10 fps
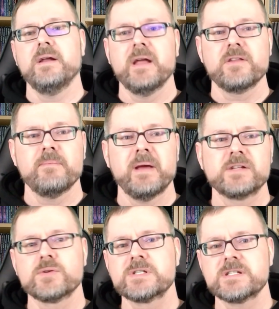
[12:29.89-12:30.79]
a
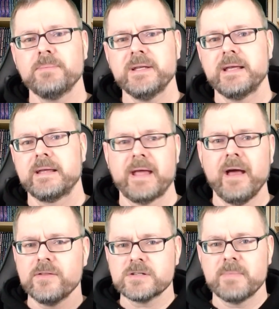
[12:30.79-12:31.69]
Nethermancer who simply
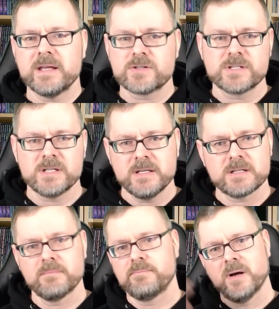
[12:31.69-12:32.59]
gathers
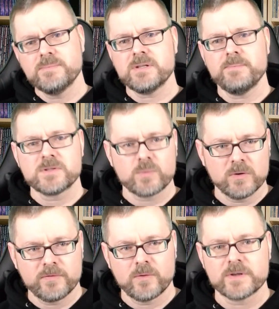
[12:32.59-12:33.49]
matrices and pumps up his
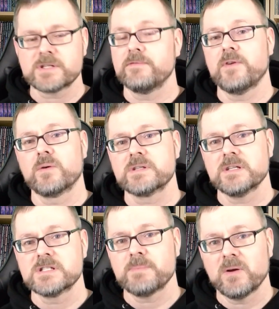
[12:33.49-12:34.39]
will force to
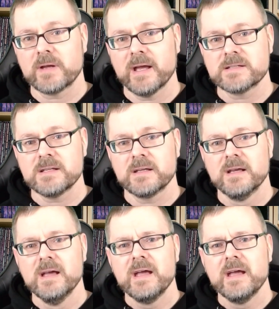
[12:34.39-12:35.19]
focus on spellcasting.